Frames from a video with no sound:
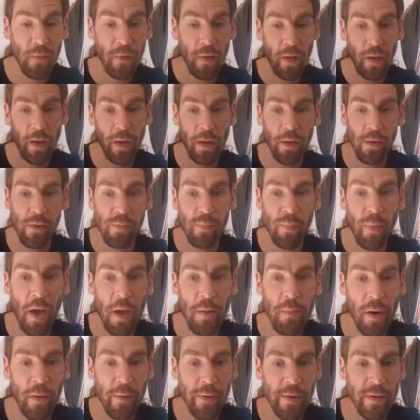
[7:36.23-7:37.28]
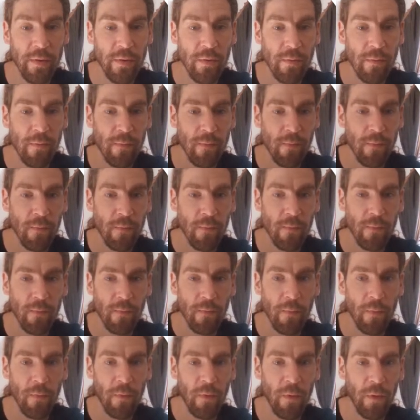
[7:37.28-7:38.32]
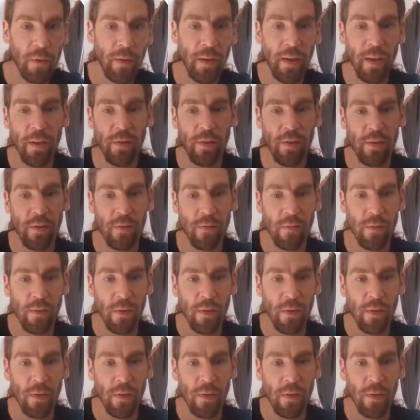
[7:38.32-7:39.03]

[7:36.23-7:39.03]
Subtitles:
Yes, by marriage. Yes.